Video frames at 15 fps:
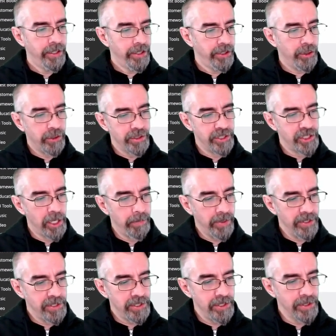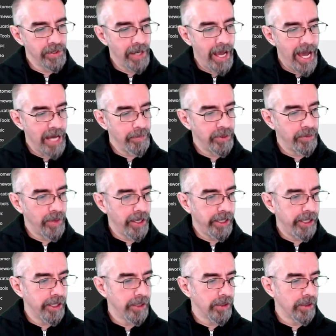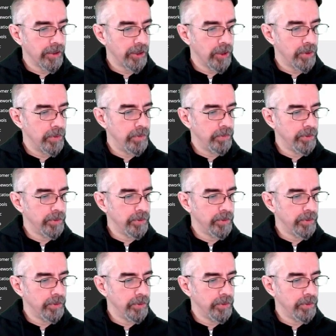you could jump into your admin right here or go